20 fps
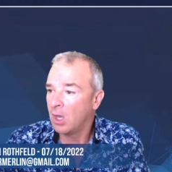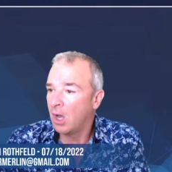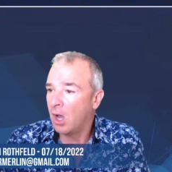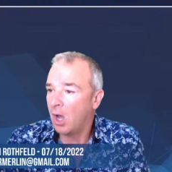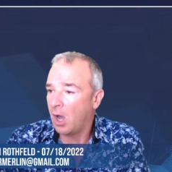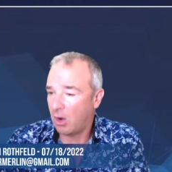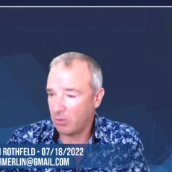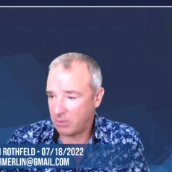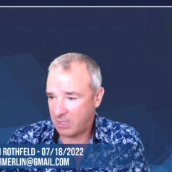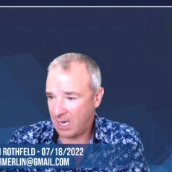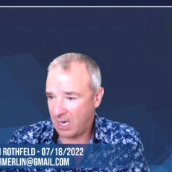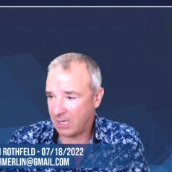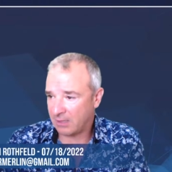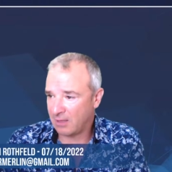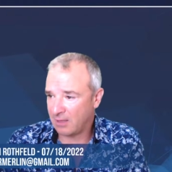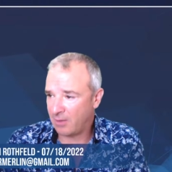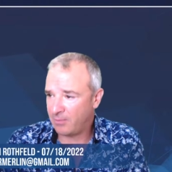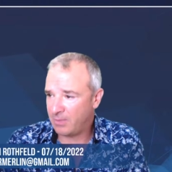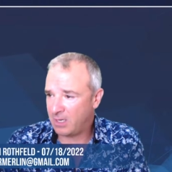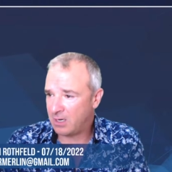Okay,
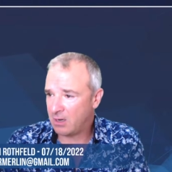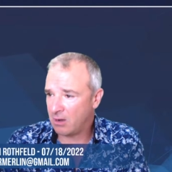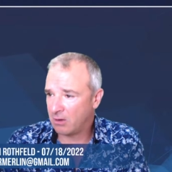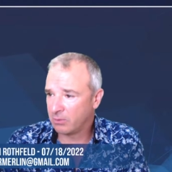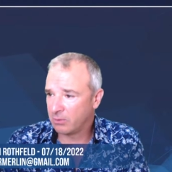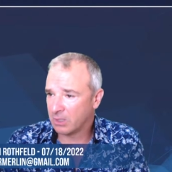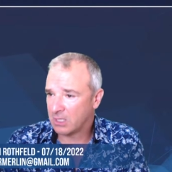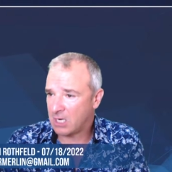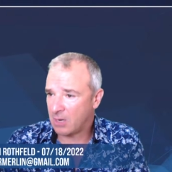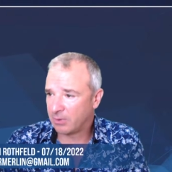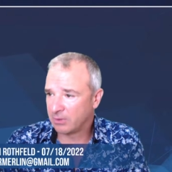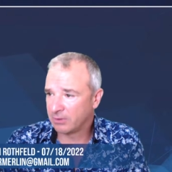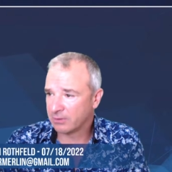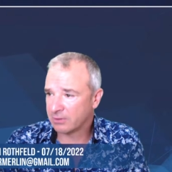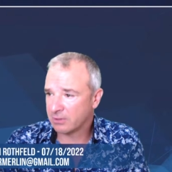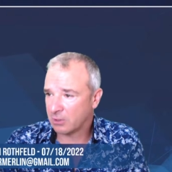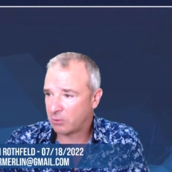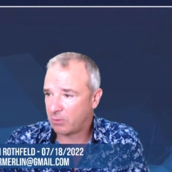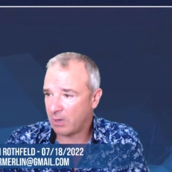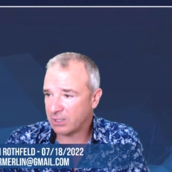let me go to a couple
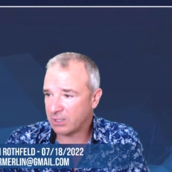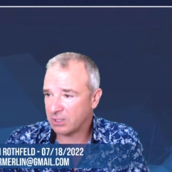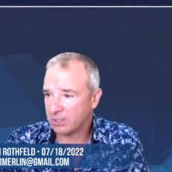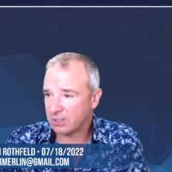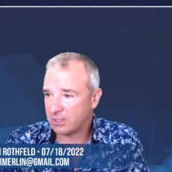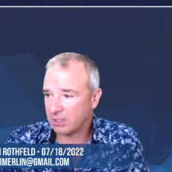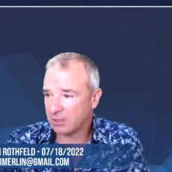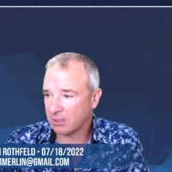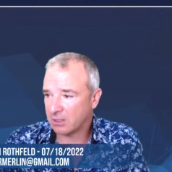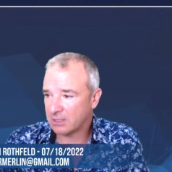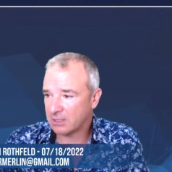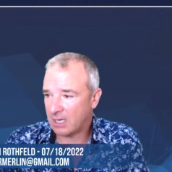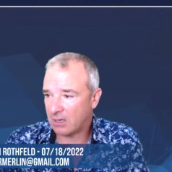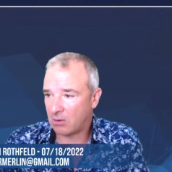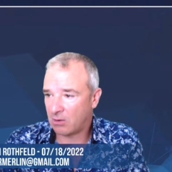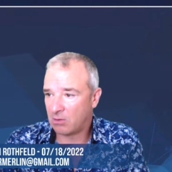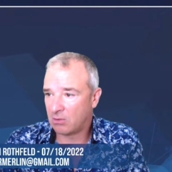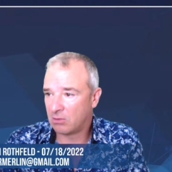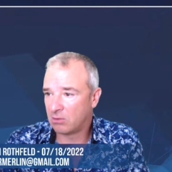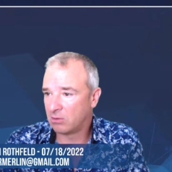listener questions here because I had
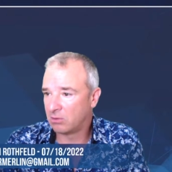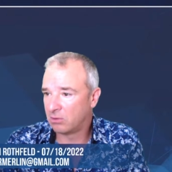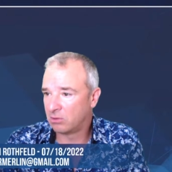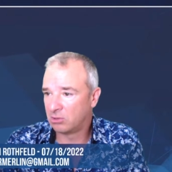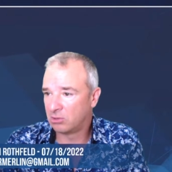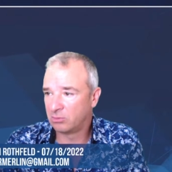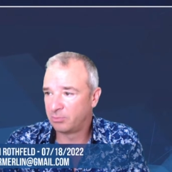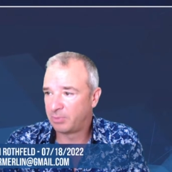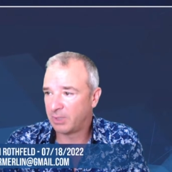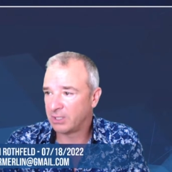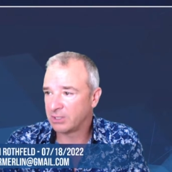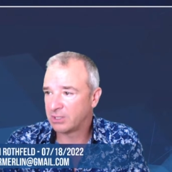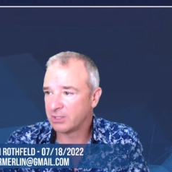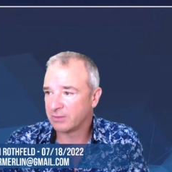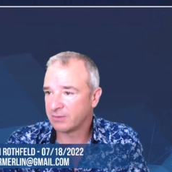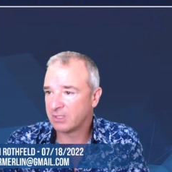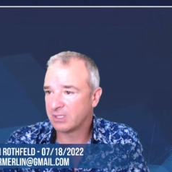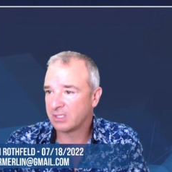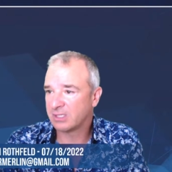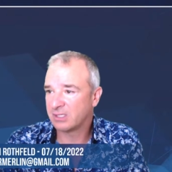a whole bunch
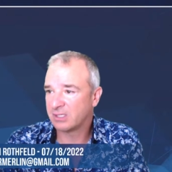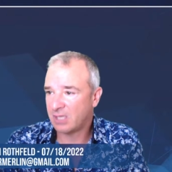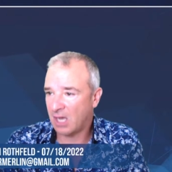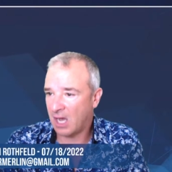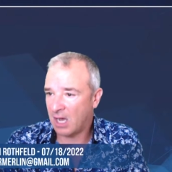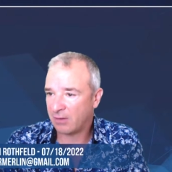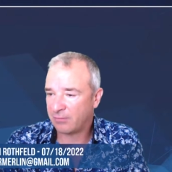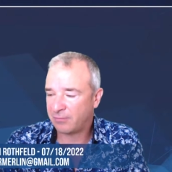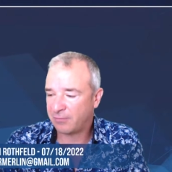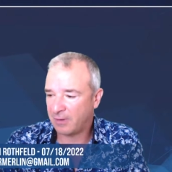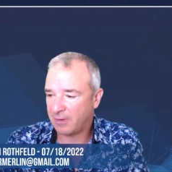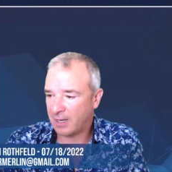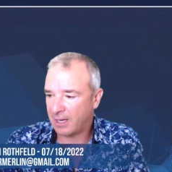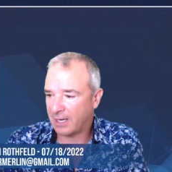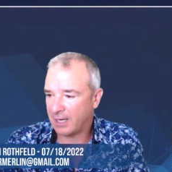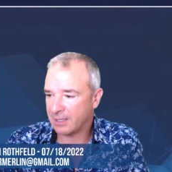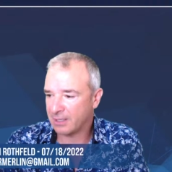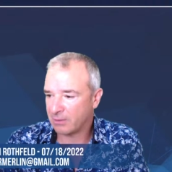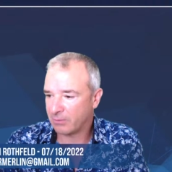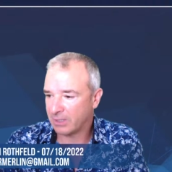of stuff
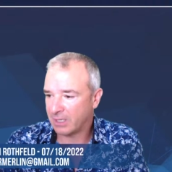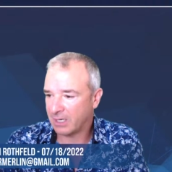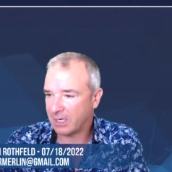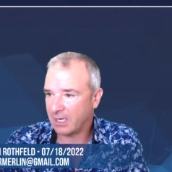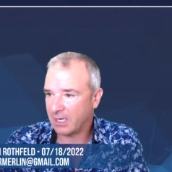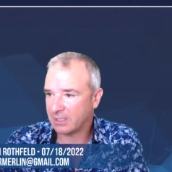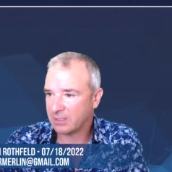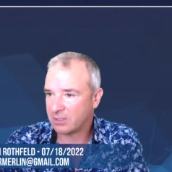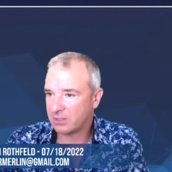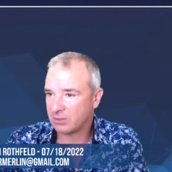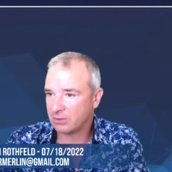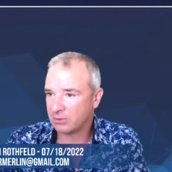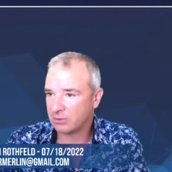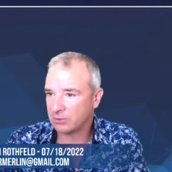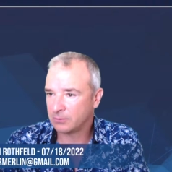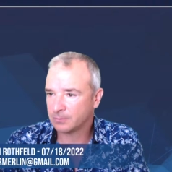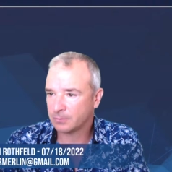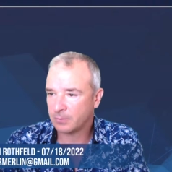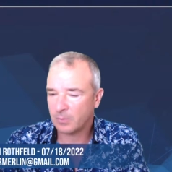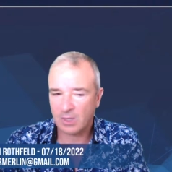uh, that I wanted to get
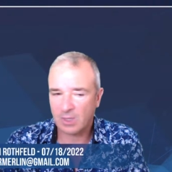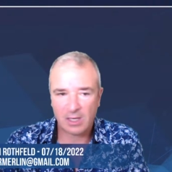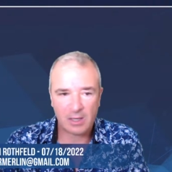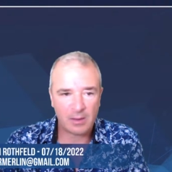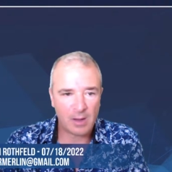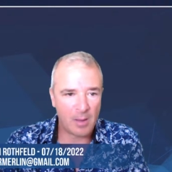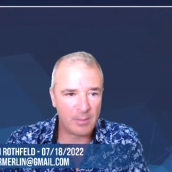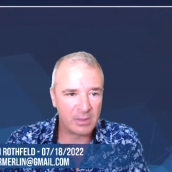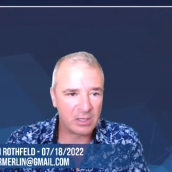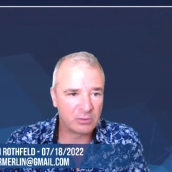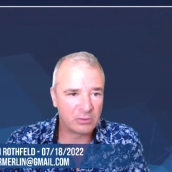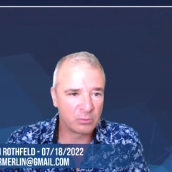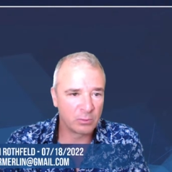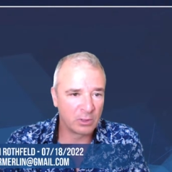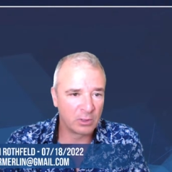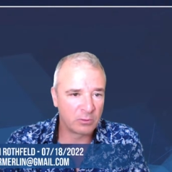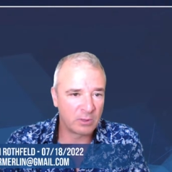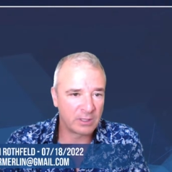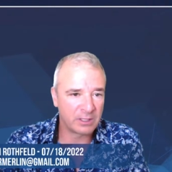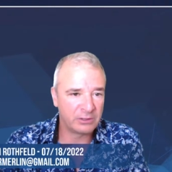to. Uh, I'm going to
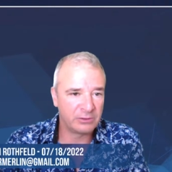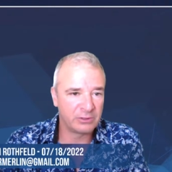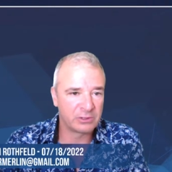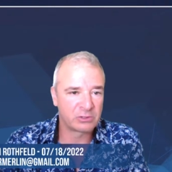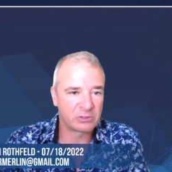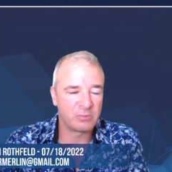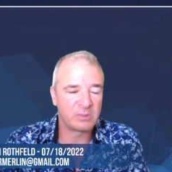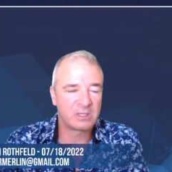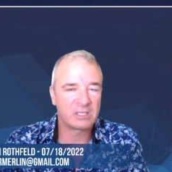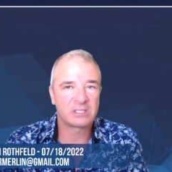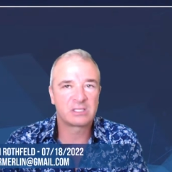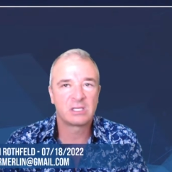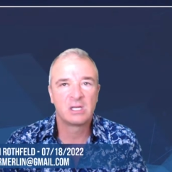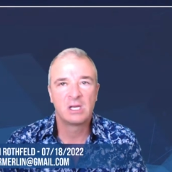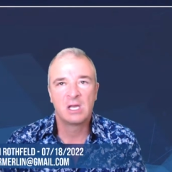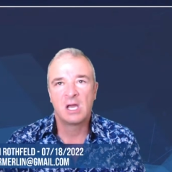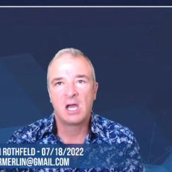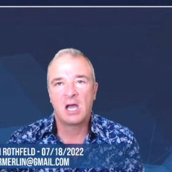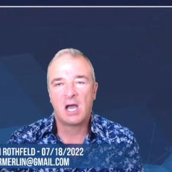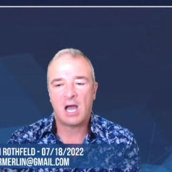real quickly do this one because,
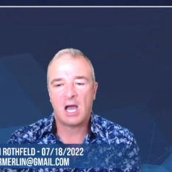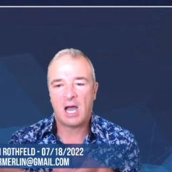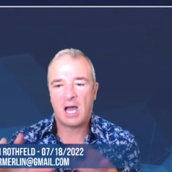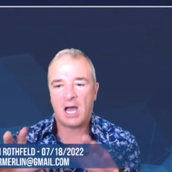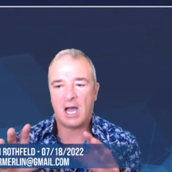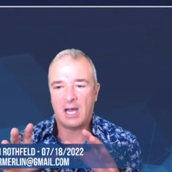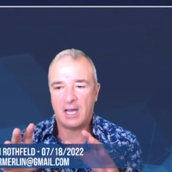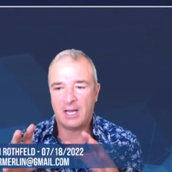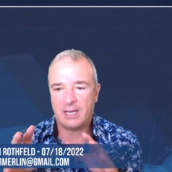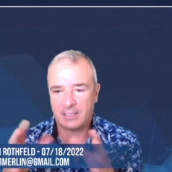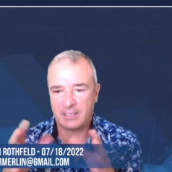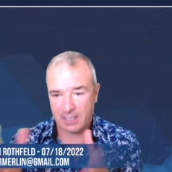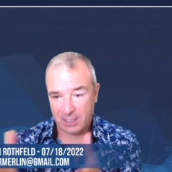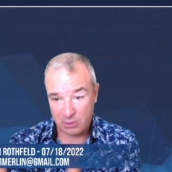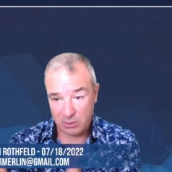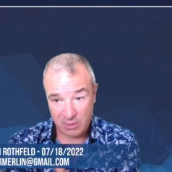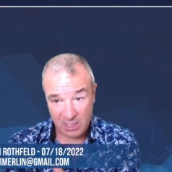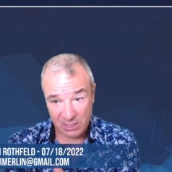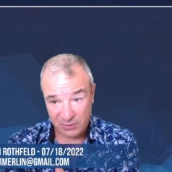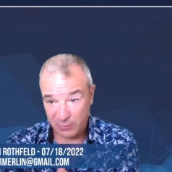and again,
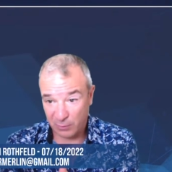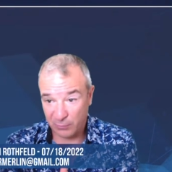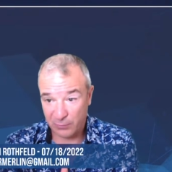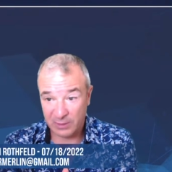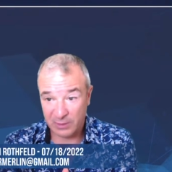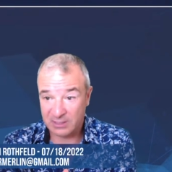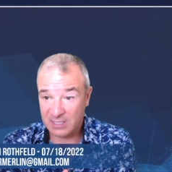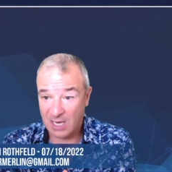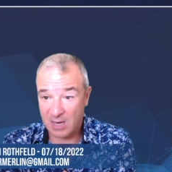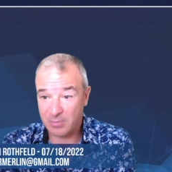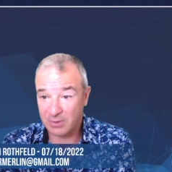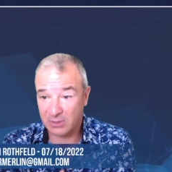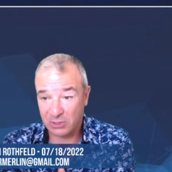you guys feel free to type in